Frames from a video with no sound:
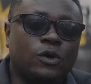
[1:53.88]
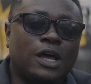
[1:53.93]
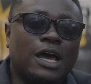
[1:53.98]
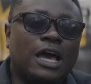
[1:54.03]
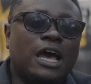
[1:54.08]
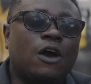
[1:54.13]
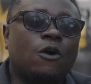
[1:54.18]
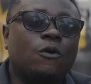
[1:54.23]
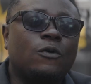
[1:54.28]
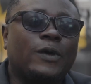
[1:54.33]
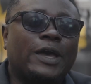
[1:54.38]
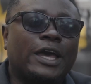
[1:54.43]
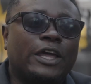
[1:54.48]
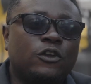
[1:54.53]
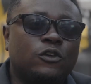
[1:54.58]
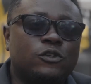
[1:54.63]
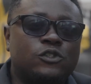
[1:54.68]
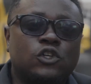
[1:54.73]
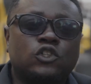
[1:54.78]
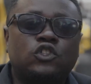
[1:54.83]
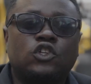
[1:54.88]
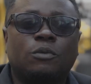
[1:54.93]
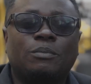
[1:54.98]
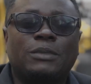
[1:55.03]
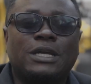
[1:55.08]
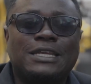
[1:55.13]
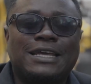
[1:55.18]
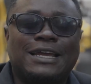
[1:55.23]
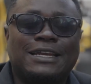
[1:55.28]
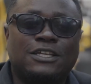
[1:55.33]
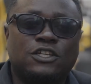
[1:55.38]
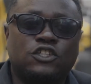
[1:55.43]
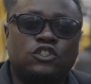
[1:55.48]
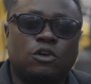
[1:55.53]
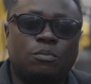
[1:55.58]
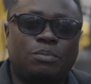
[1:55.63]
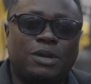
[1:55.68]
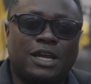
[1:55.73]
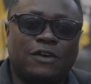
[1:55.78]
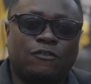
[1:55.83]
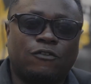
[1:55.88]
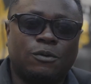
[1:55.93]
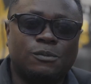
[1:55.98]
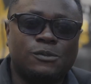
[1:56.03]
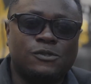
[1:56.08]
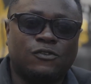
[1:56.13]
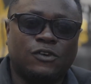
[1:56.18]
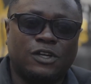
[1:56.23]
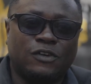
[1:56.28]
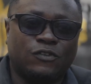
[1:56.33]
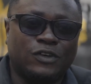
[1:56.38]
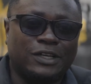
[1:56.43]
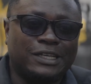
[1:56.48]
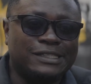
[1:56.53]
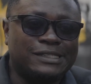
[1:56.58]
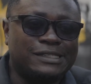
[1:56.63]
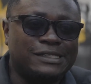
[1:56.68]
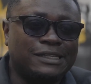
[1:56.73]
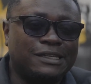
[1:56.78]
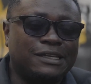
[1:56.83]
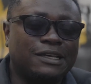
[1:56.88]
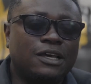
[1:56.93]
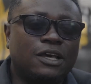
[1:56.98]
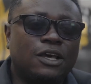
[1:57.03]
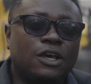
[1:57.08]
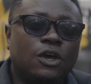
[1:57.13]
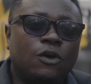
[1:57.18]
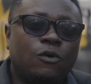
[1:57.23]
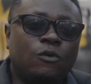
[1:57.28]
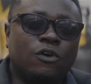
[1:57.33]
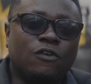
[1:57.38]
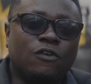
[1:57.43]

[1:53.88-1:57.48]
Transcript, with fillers: how they can use social media, digital platforms for advocacy. We